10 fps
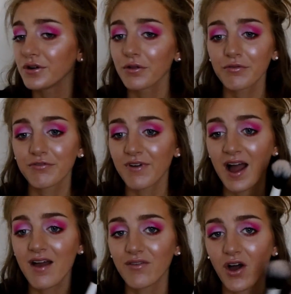all
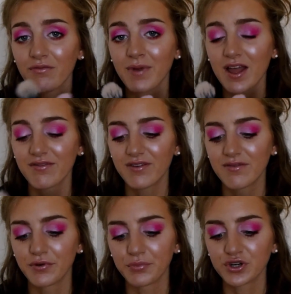5 of my
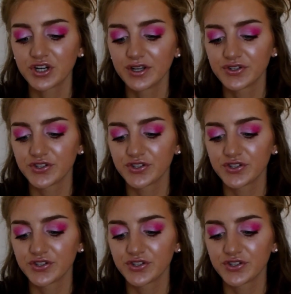favourite brushes.